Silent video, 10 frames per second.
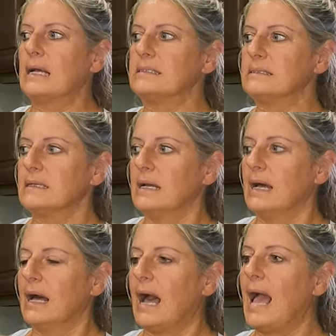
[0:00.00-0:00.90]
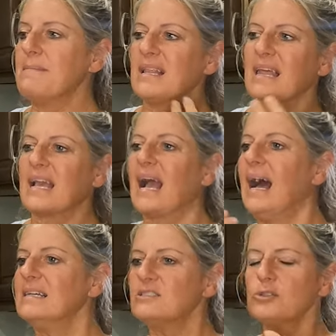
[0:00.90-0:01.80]
because I mean, like,
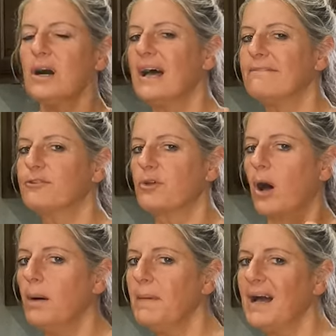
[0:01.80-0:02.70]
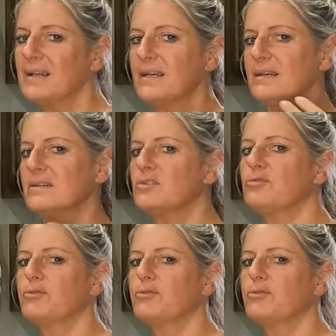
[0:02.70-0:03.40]
I still have some ideas